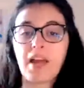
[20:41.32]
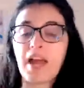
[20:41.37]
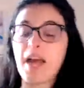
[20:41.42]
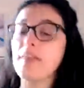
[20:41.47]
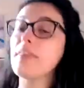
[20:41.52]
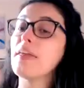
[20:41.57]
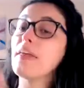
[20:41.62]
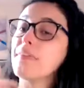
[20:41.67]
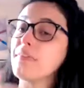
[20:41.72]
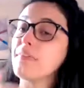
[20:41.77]

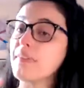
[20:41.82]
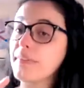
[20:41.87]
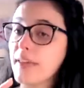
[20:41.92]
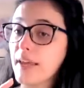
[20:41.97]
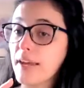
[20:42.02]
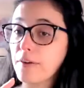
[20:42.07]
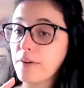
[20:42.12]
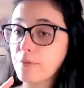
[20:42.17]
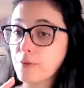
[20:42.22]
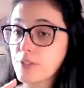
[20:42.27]
And then the
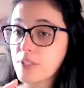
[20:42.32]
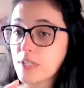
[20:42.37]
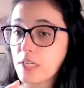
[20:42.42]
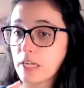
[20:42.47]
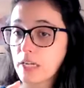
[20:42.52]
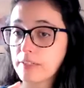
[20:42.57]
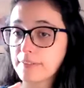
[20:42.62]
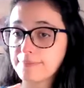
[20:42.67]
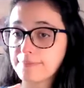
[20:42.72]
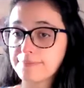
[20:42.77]
night
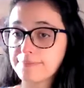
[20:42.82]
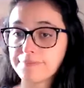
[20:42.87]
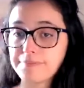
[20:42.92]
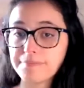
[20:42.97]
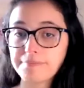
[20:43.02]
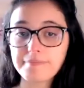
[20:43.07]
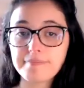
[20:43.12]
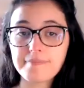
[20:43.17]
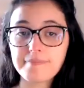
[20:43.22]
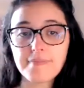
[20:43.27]
routine
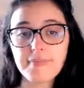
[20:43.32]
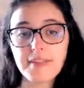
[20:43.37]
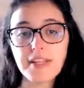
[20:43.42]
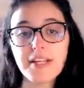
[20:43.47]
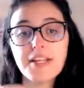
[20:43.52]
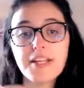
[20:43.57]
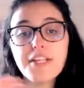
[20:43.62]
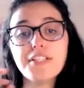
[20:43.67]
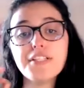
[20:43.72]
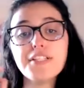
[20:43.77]

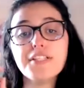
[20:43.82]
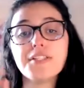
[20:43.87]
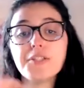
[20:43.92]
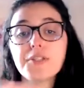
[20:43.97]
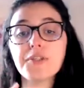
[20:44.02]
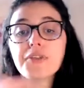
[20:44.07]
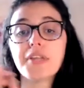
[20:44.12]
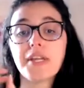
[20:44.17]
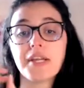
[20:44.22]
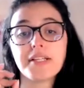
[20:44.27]
is
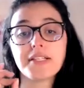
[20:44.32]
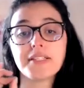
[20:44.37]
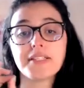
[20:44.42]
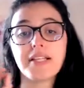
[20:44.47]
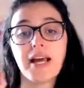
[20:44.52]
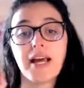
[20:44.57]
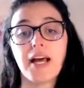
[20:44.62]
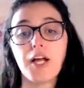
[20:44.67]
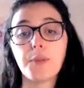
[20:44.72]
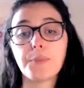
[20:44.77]
do things
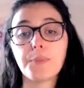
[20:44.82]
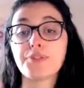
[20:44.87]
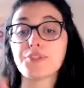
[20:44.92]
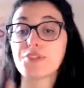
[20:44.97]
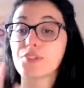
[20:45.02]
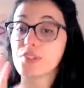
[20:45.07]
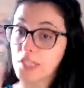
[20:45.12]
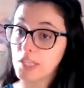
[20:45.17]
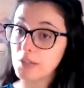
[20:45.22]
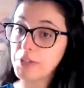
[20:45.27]
that help you
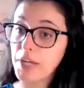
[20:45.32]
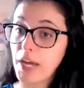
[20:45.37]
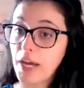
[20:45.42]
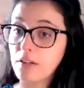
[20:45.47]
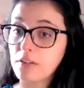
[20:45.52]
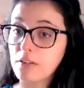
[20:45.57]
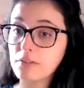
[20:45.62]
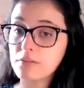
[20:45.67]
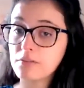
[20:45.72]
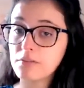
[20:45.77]
slow
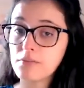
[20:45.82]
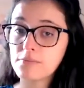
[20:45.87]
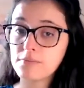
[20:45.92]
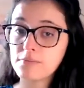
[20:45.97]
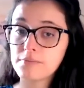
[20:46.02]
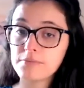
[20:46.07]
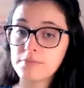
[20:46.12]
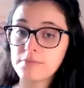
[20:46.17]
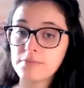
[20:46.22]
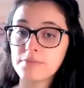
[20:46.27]
down
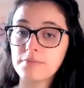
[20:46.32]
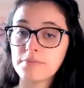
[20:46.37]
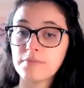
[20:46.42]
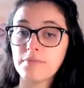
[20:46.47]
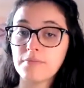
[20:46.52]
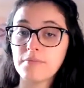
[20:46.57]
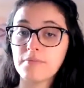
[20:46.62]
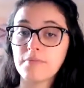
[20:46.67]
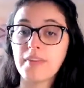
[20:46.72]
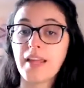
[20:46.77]

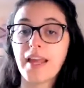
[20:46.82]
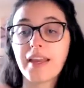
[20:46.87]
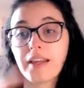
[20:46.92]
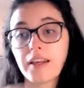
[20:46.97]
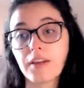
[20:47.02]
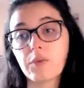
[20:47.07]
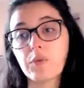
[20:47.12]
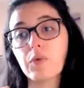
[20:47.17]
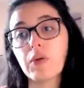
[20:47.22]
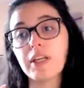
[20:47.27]
and
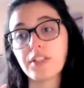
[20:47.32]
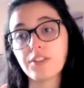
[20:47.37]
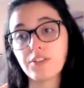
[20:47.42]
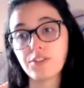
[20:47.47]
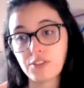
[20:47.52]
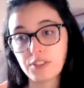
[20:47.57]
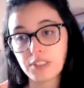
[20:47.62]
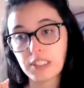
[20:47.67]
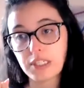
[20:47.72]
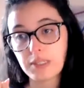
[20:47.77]
get ready to
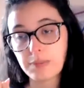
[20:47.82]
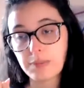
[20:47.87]
sleep.